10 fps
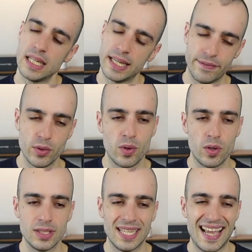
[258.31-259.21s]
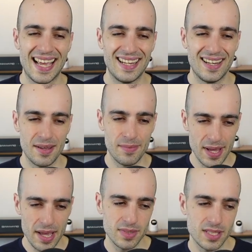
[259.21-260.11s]
If you want
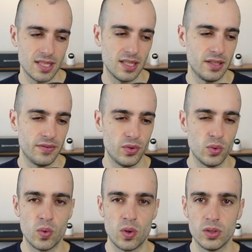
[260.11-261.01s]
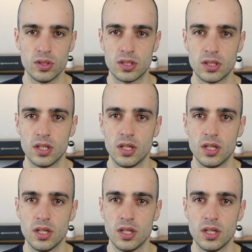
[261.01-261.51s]
LLMs and if you want